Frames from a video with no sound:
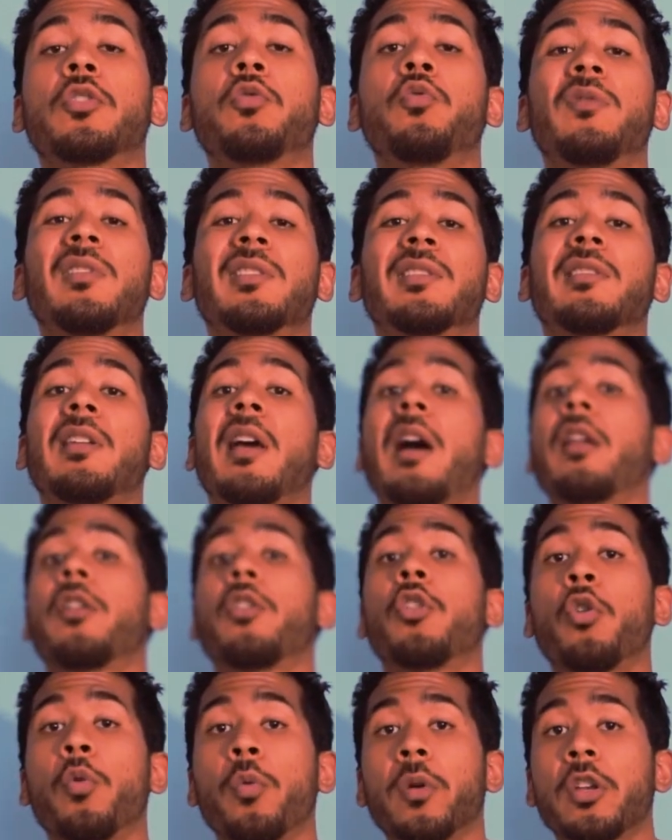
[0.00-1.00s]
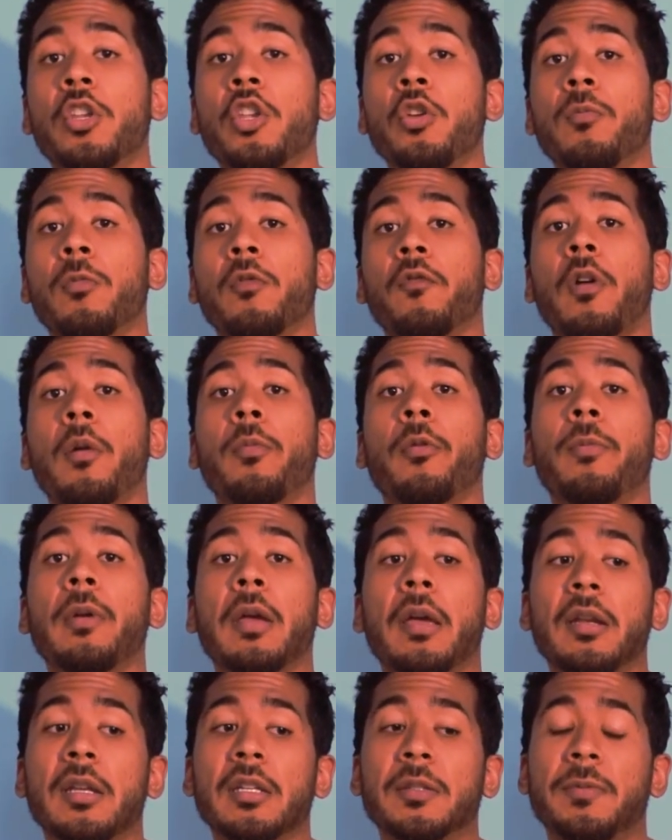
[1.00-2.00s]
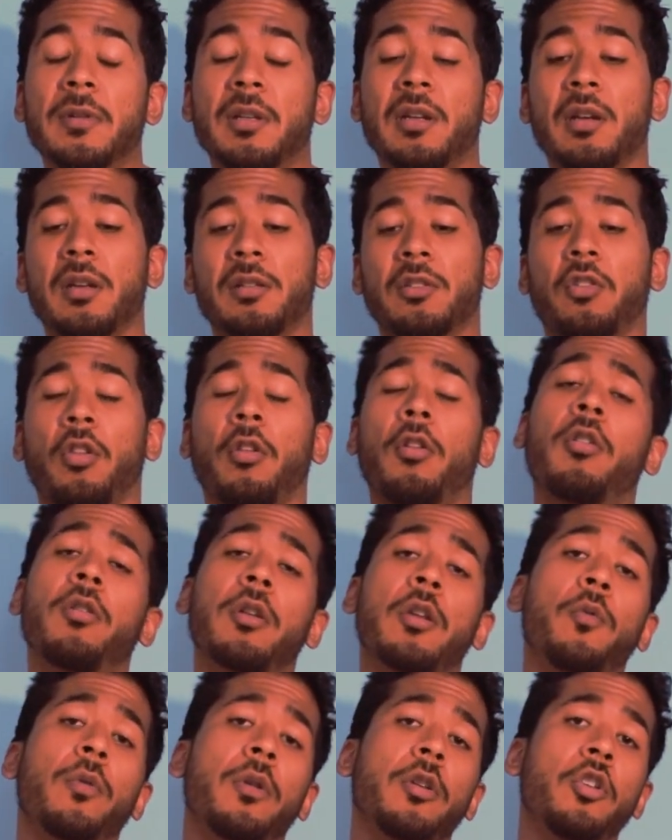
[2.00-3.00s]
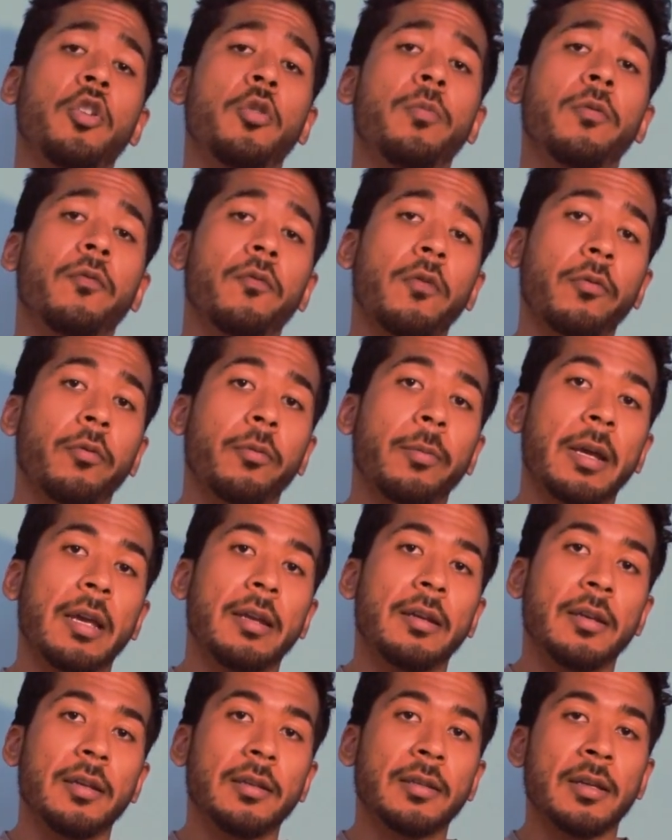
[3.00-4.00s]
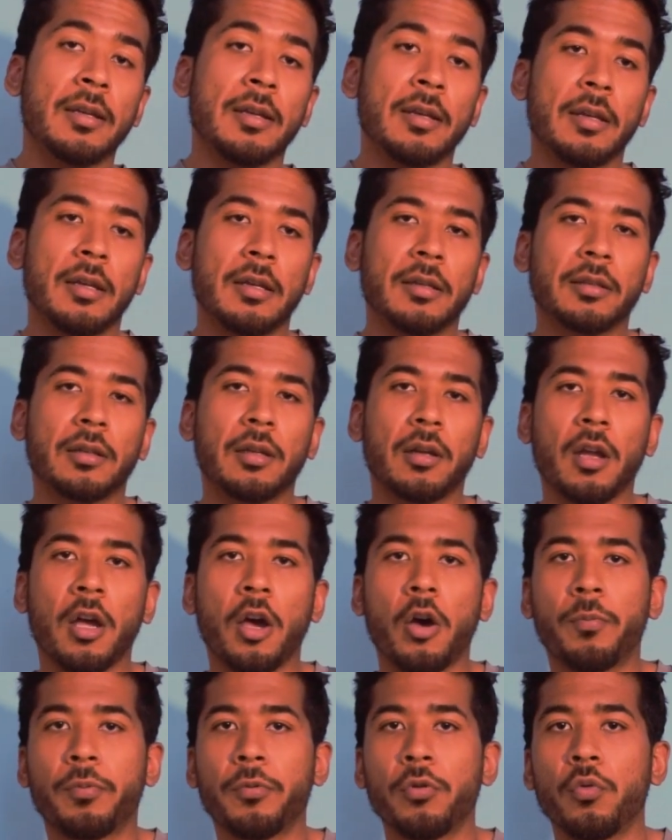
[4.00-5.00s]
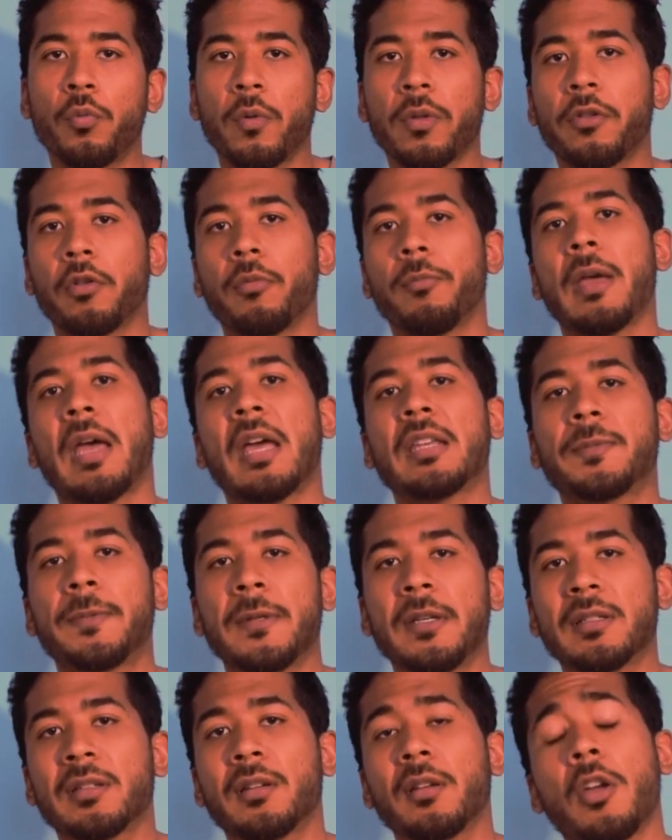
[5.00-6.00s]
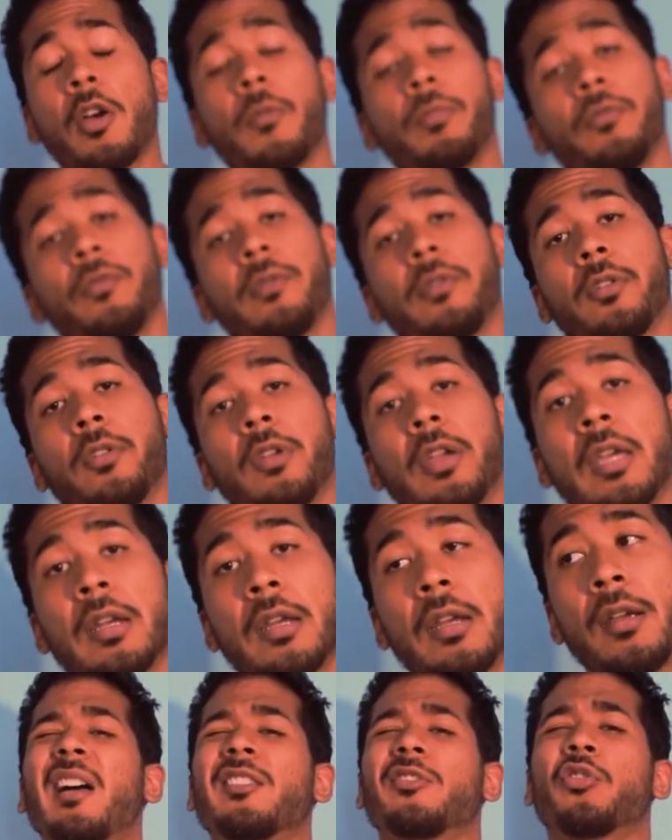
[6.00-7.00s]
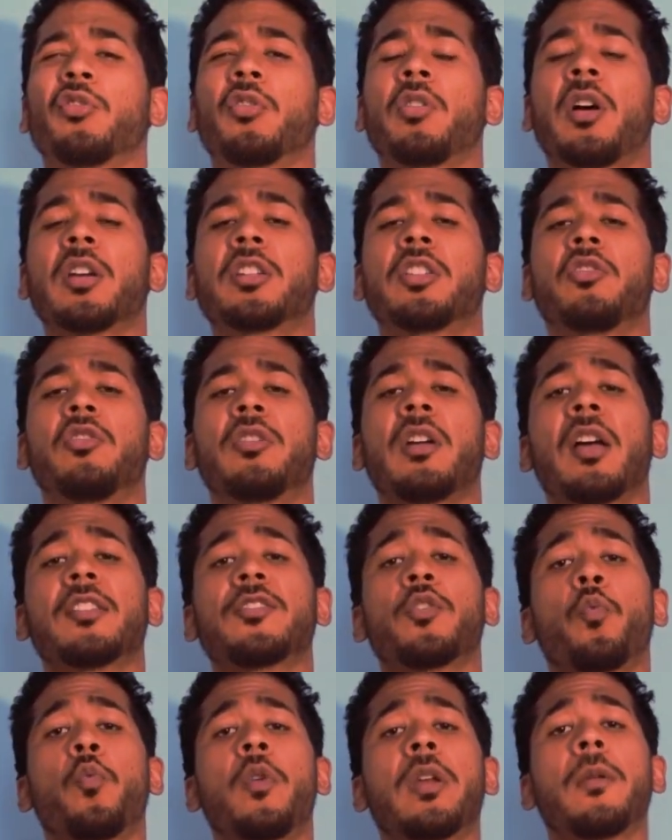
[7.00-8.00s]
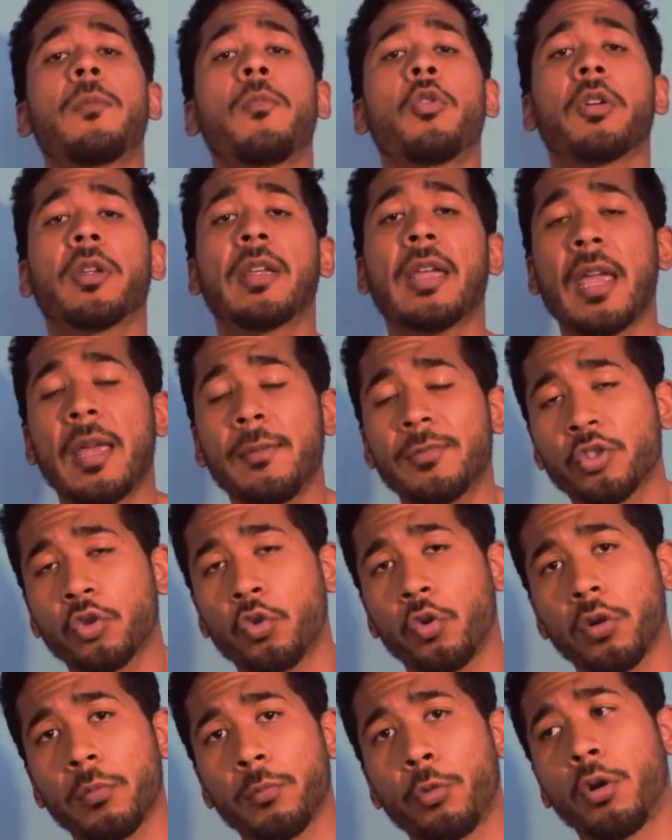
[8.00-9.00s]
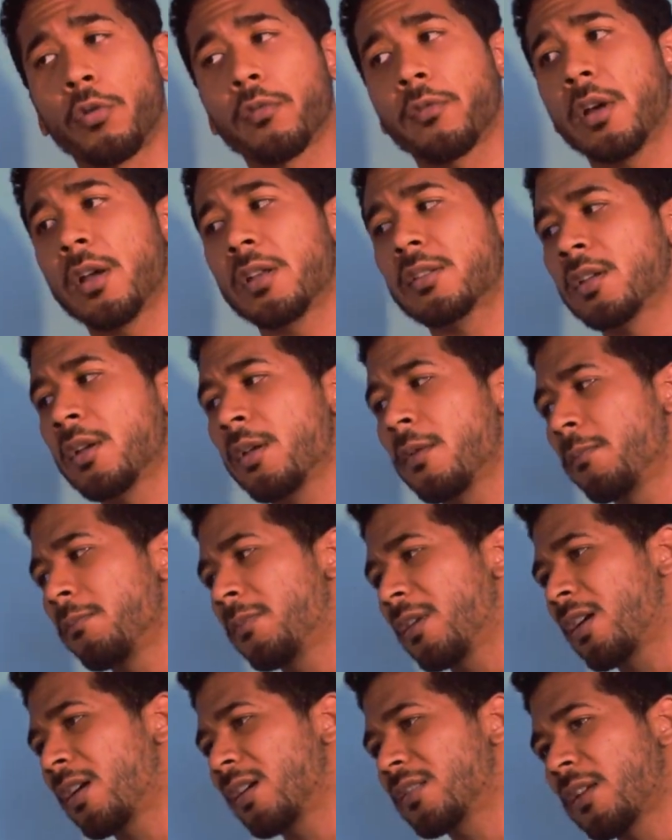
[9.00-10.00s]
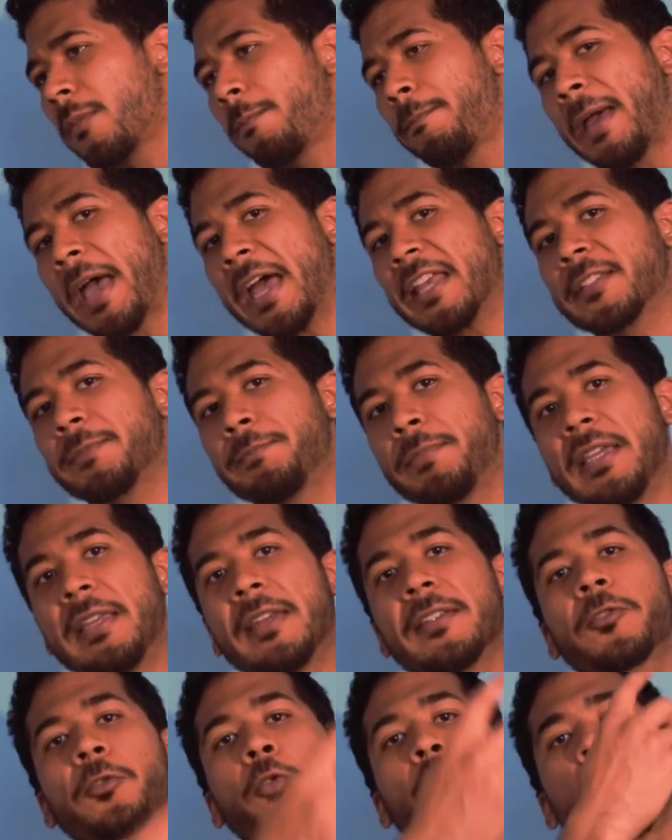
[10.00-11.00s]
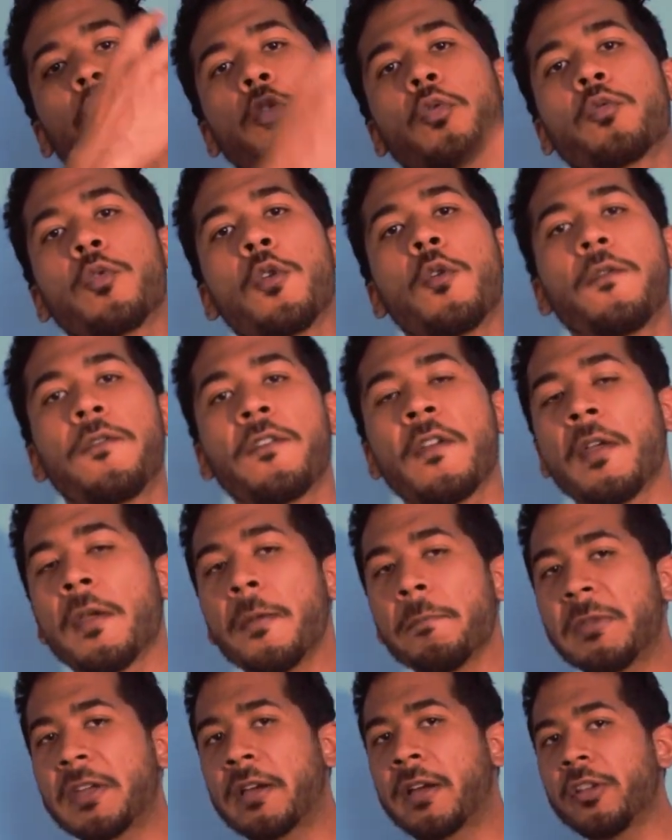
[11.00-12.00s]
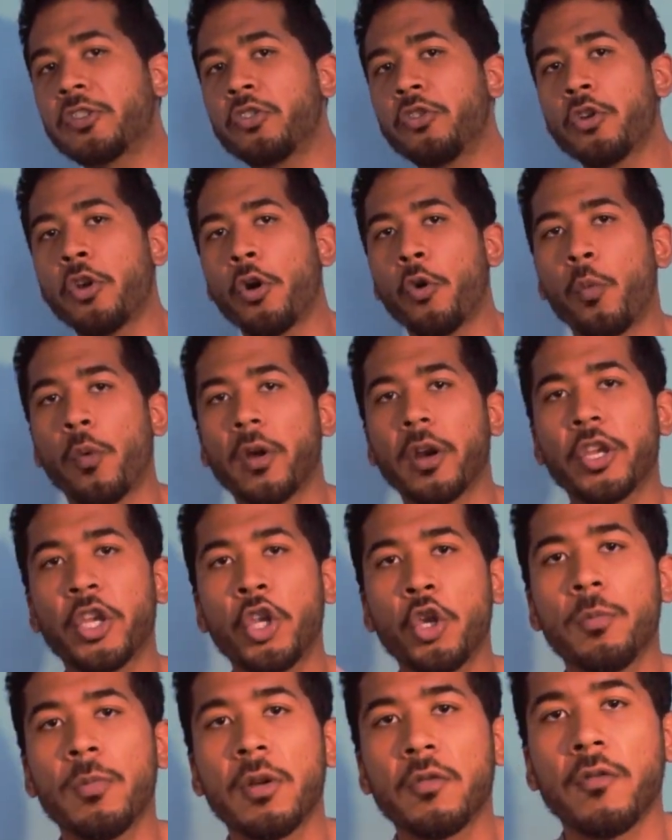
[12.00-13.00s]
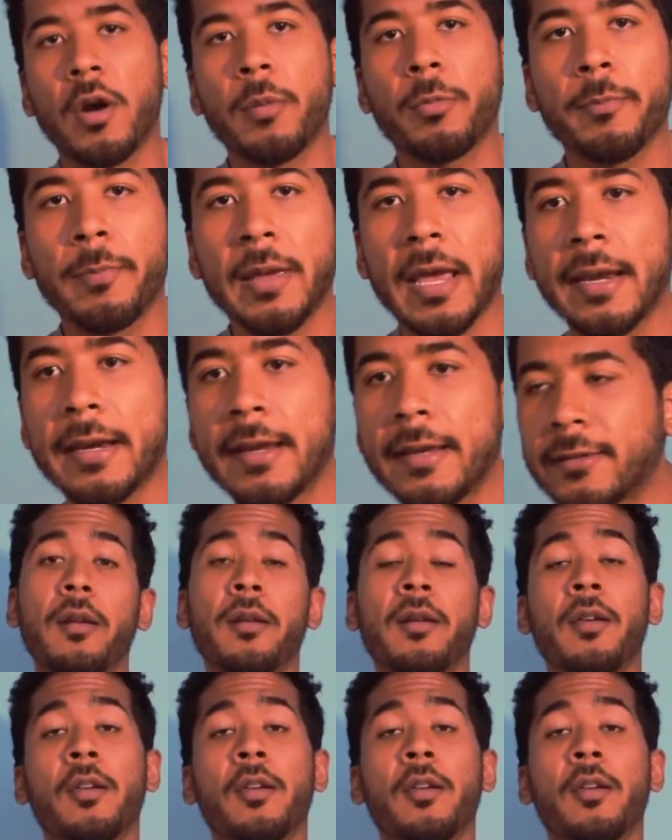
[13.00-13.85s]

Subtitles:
who does not know what a human rubber band is, because learning what a human rubber band is going to help you with your bat speed. It's going to help you with your hitting. You guys are crushing. You guys are winning more games, scoring more runs because your bat speed is through the roof, because you know what a human rubber band is.